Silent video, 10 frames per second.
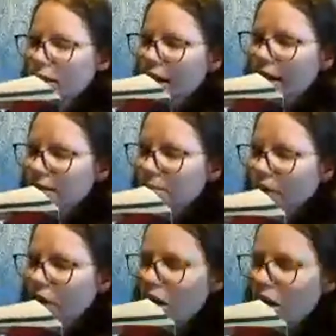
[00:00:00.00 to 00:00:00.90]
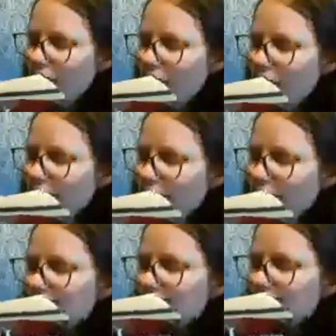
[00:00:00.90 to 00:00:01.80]
as a precaution against any
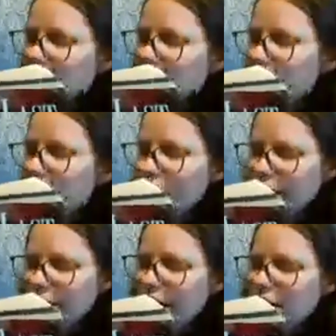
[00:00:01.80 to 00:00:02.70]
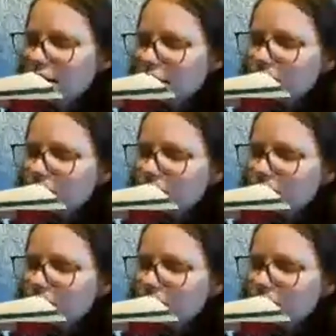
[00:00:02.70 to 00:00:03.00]
possible further attacks,